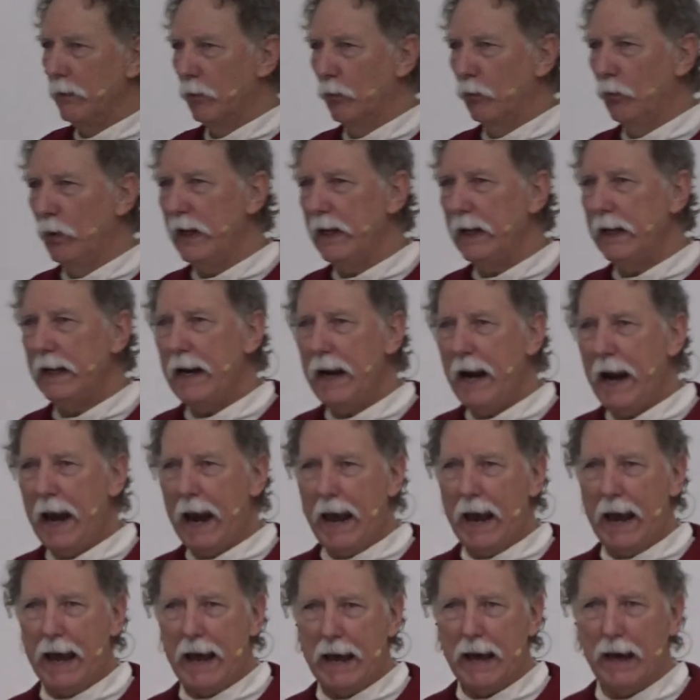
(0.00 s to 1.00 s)
We
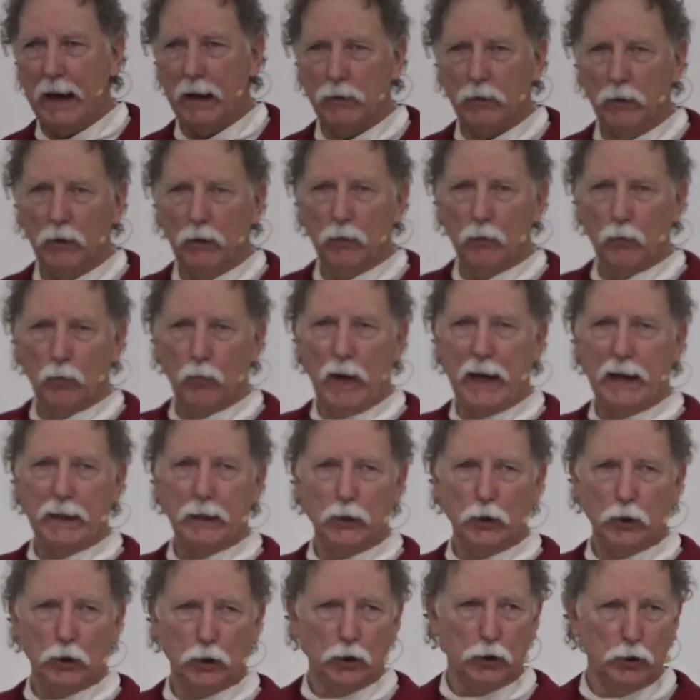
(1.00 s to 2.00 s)
had
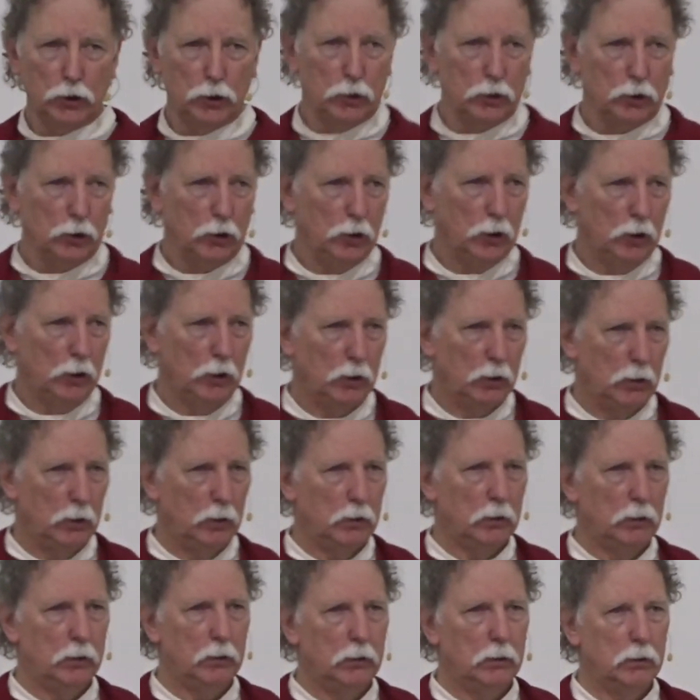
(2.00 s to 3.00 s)
regular
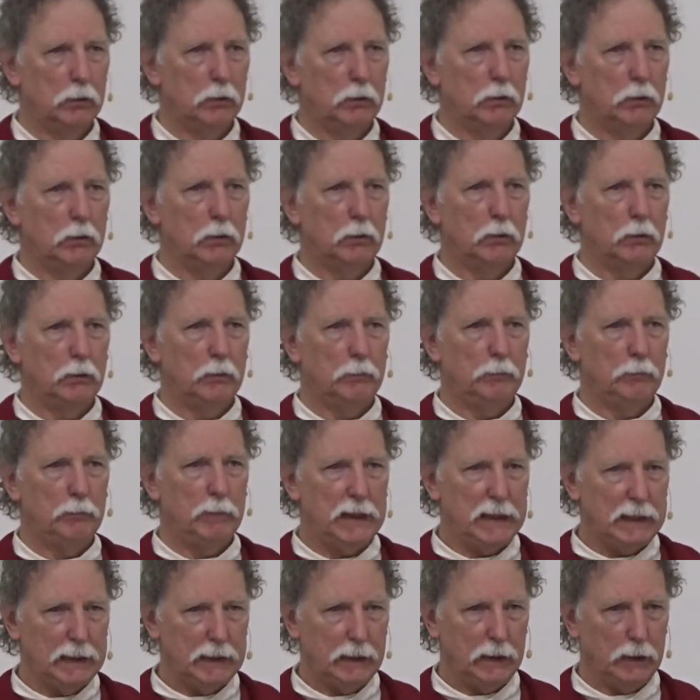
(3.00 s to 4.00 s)

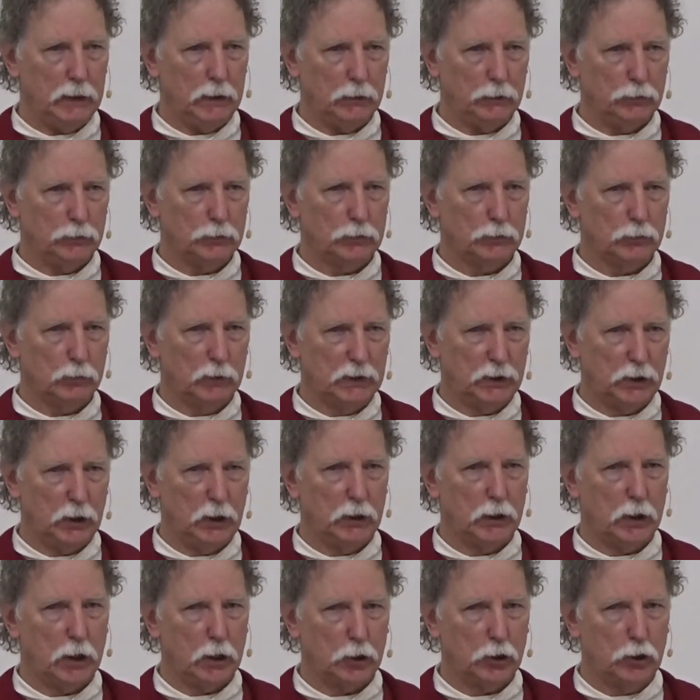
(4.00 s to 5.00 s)
meetings within
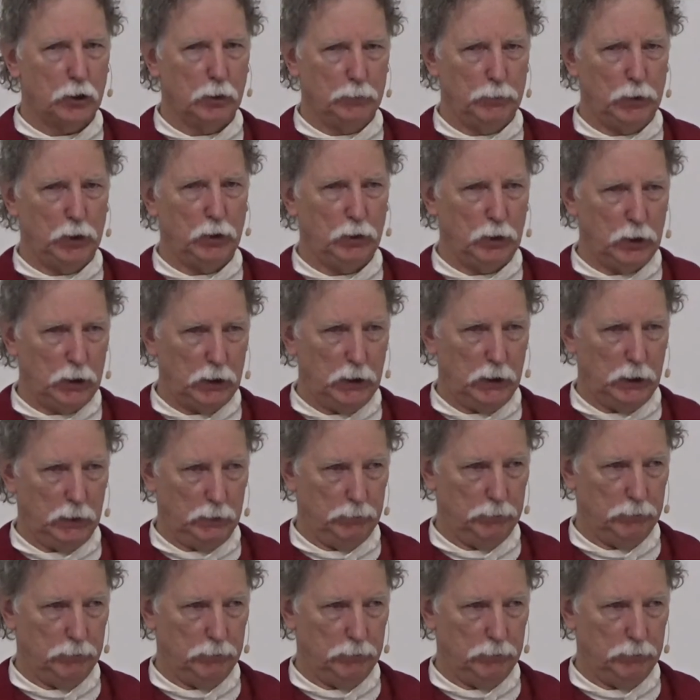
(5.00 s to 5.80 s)
our community.